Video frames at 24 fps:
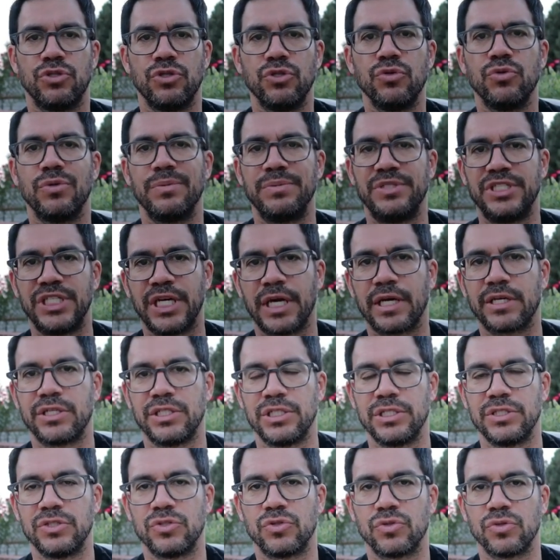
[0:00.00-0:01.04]
2
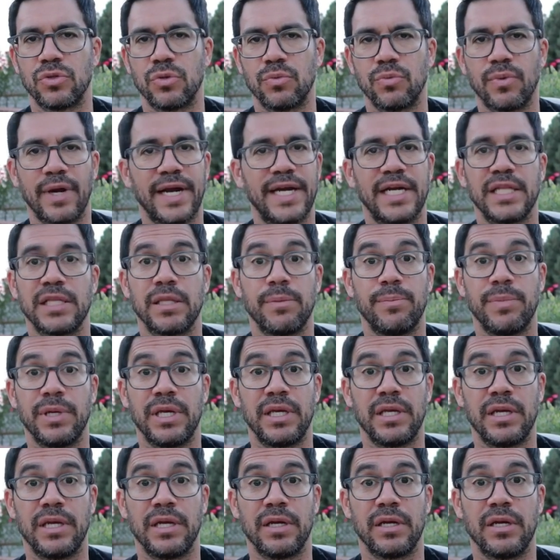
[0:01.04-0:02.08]
objections right at the
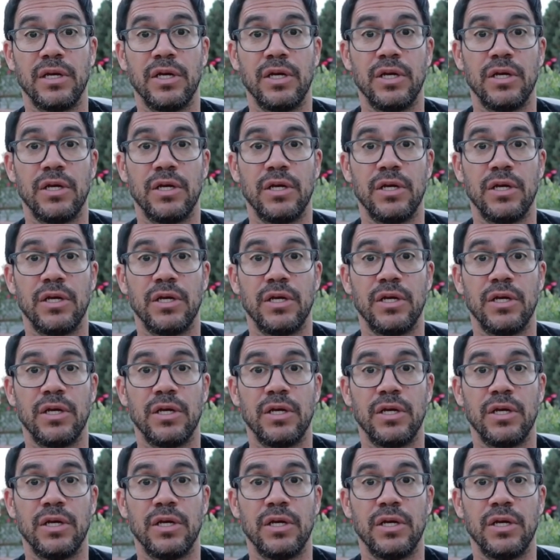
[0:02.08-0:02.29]
beginning.